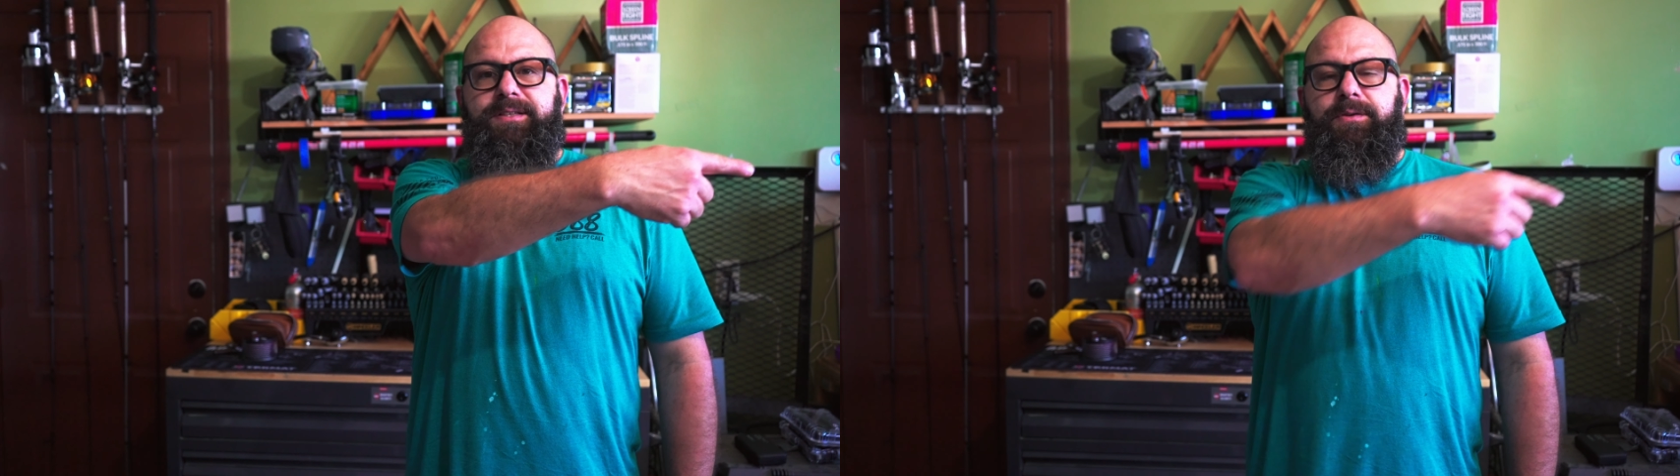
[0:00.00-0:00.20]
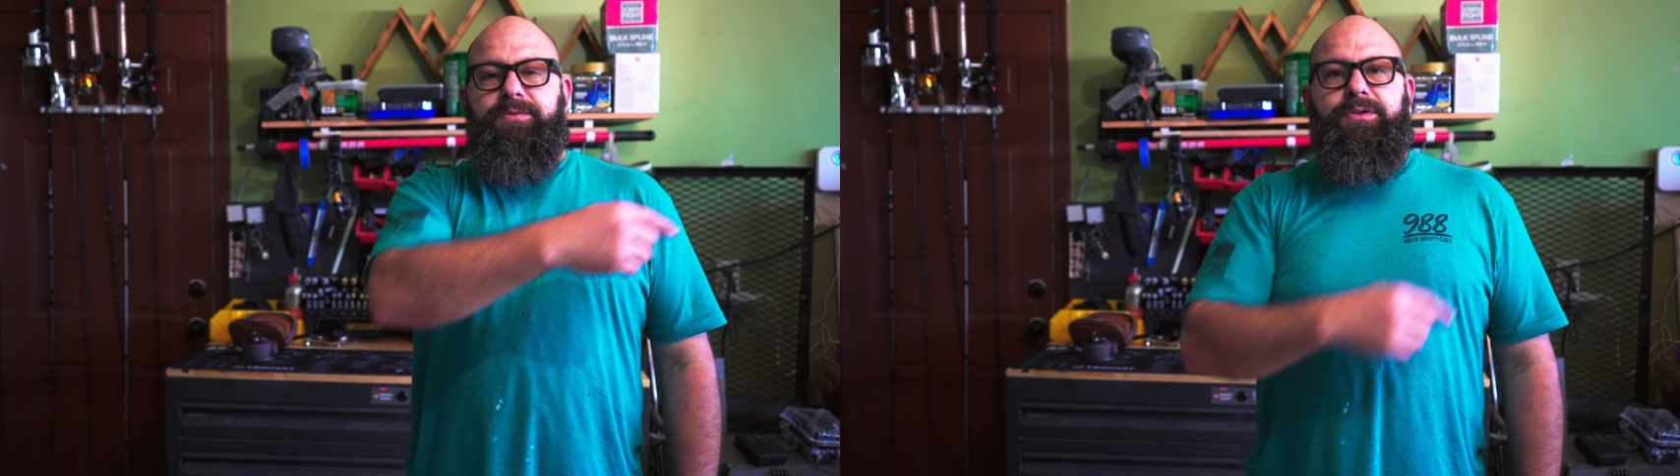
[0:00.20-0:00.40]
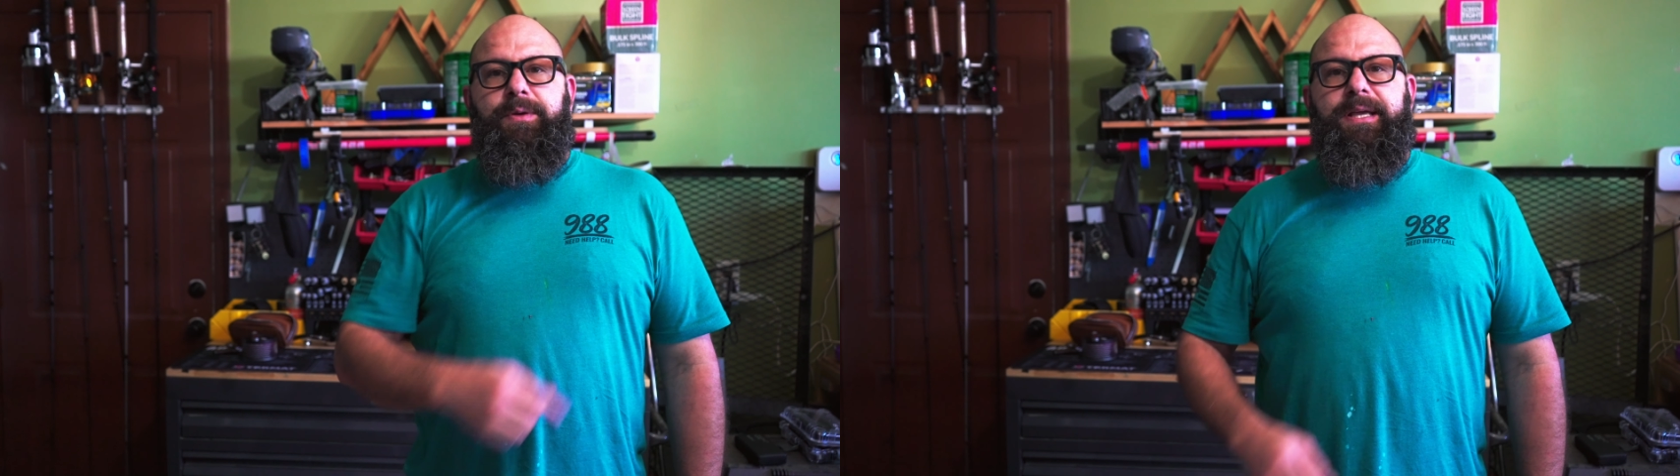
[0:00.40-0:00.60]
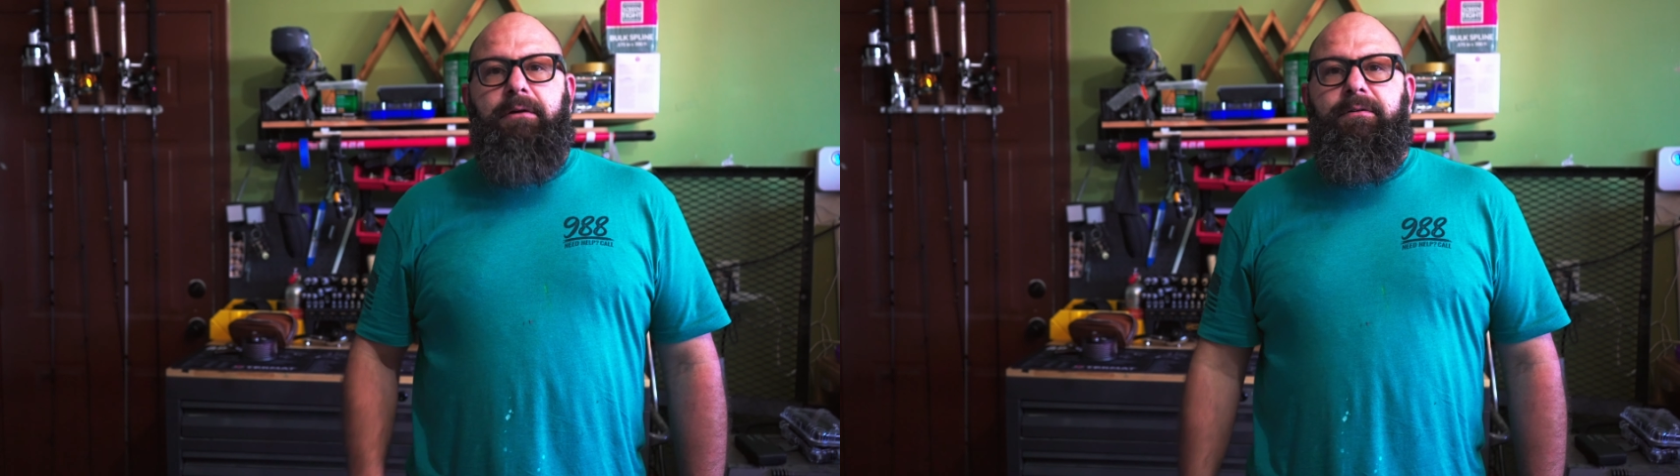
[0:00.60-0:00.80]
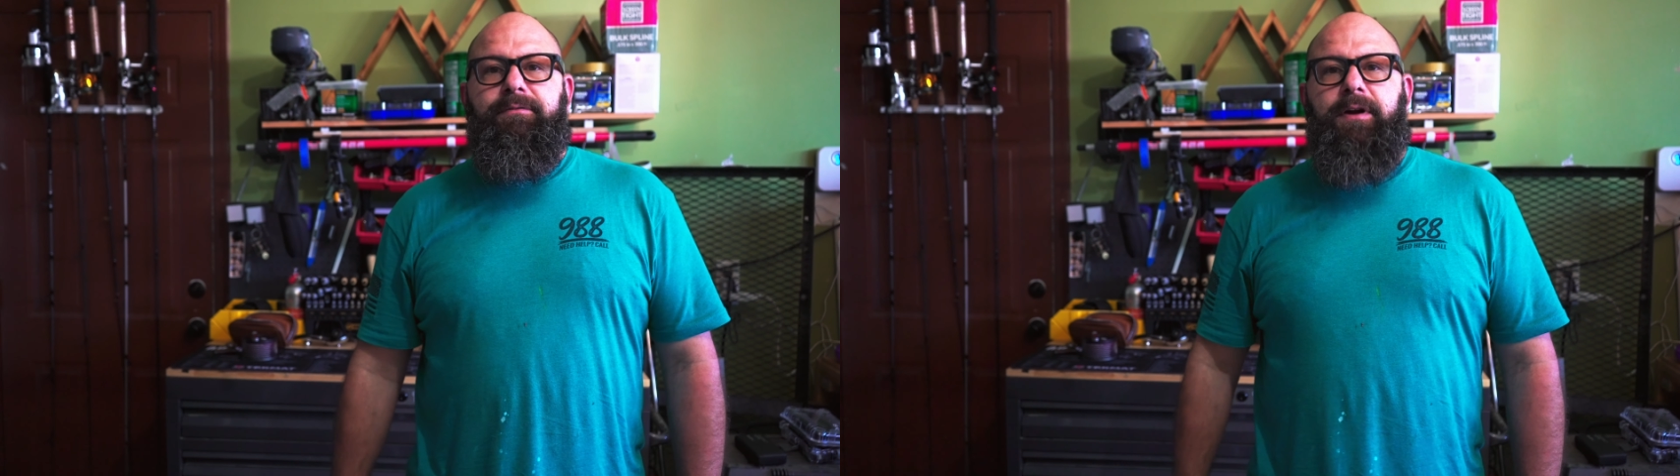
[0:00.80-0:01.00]
so shooting
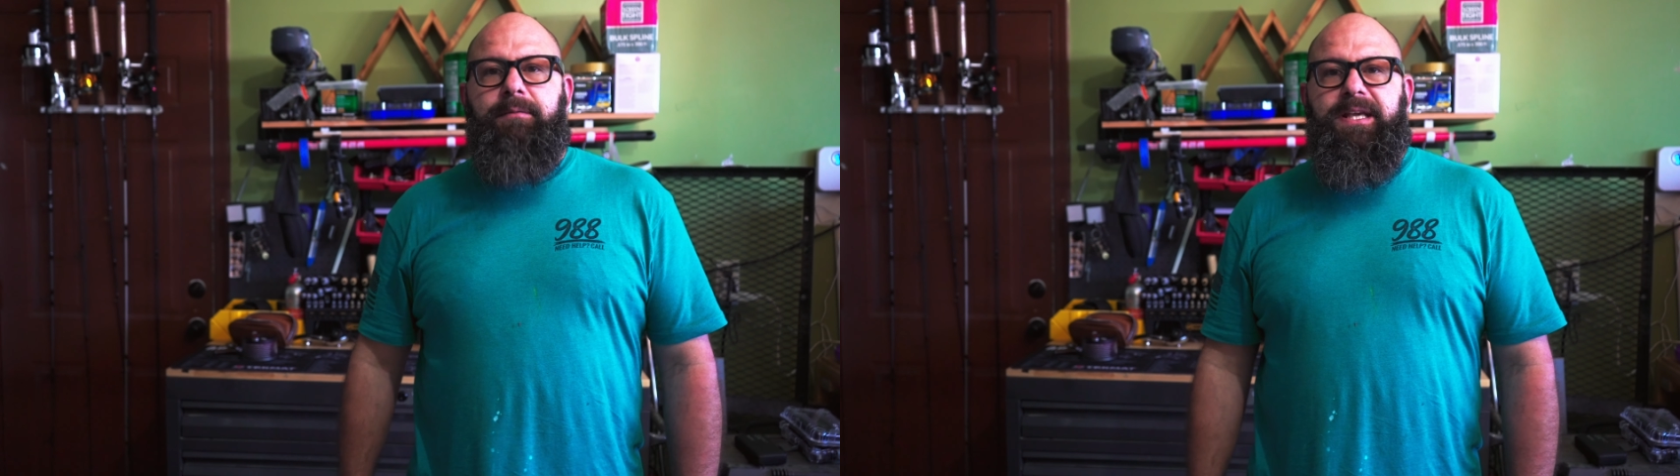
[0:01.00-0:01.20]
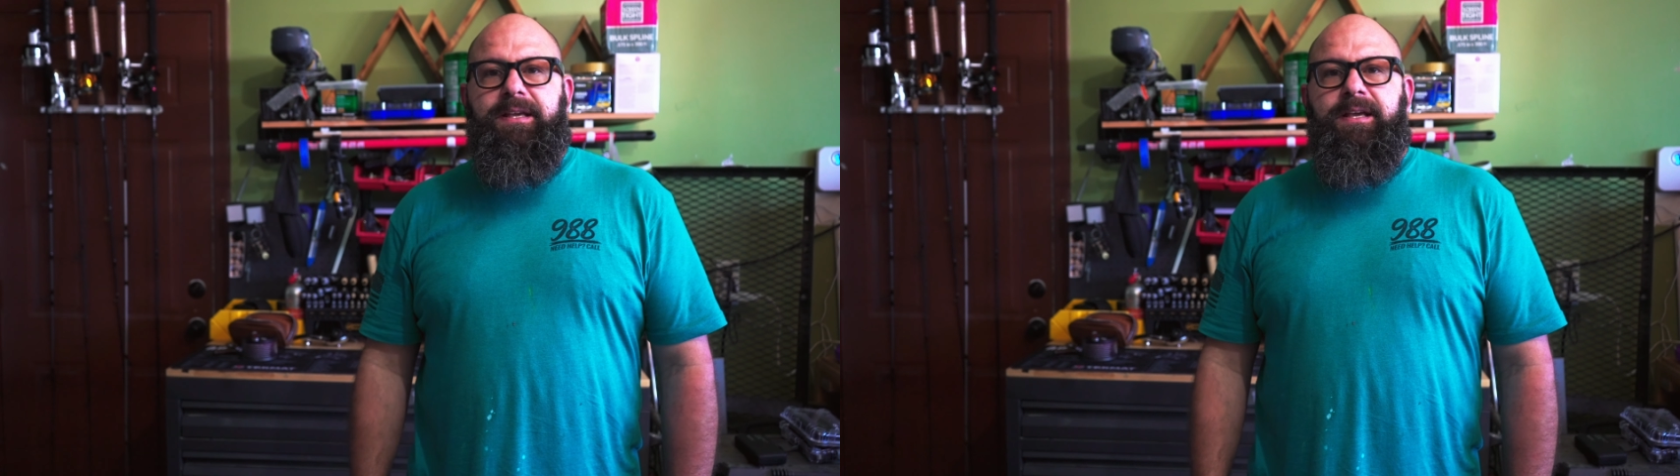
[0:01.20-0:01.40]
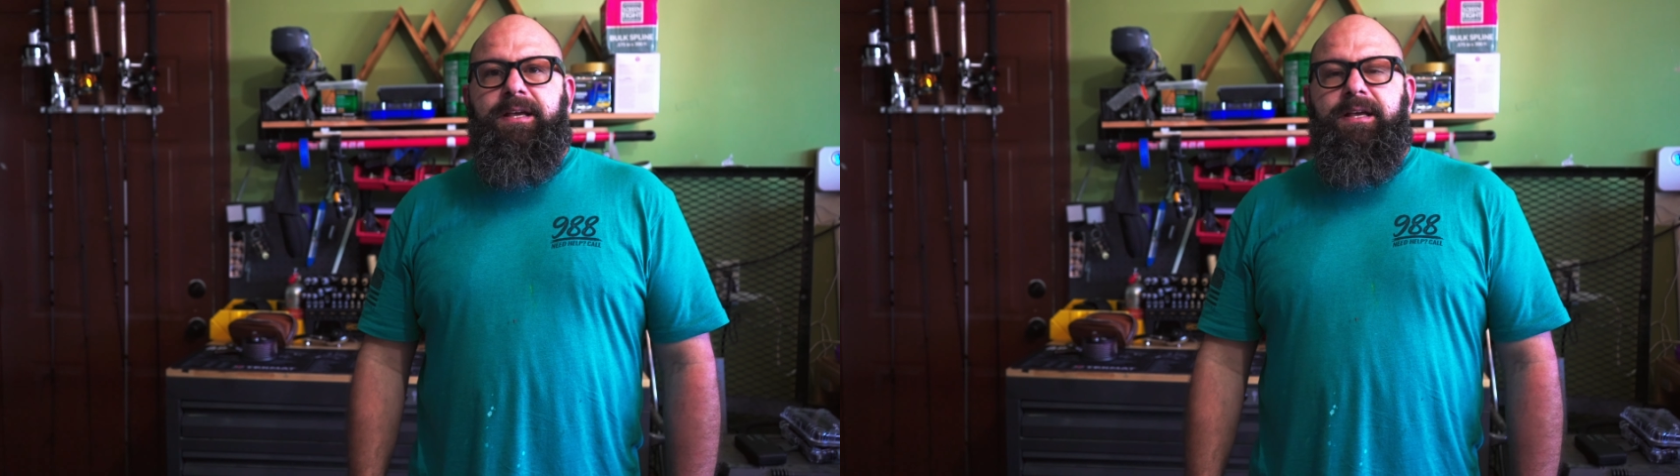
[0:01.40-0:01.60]
out in front of me,